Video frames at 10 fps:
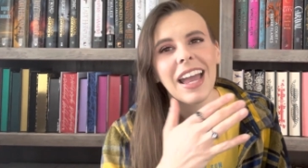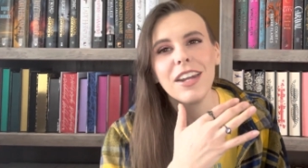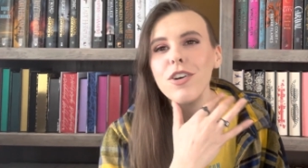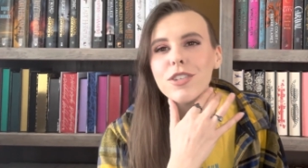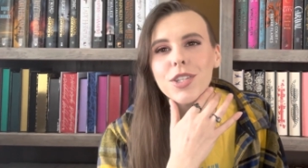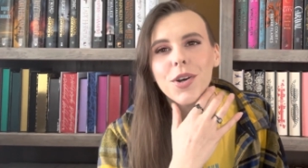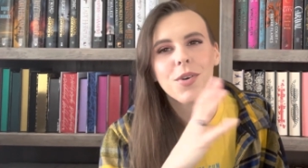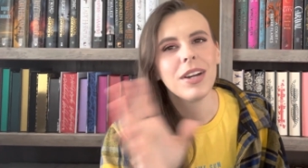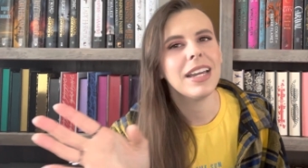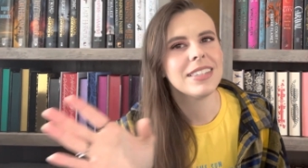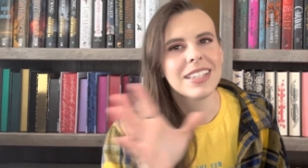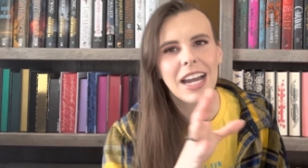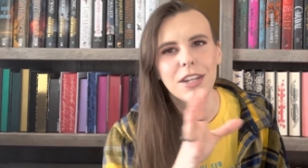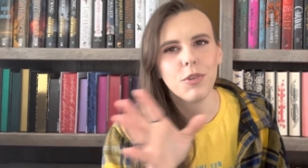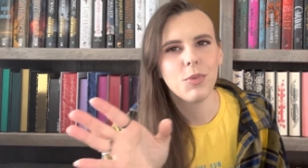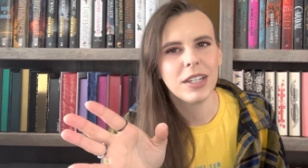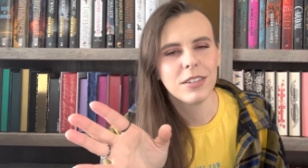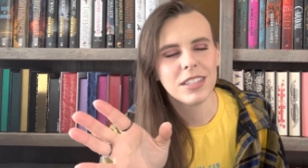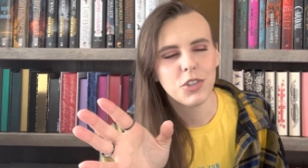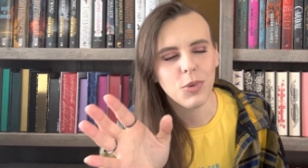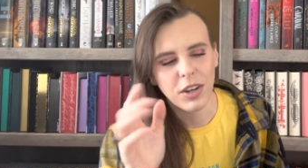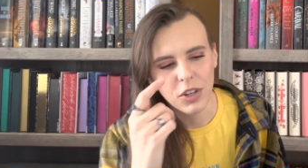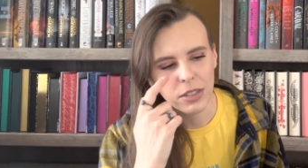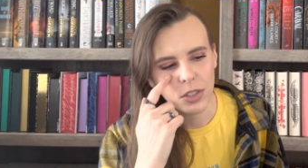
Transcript: and also it's kind of a weird situation.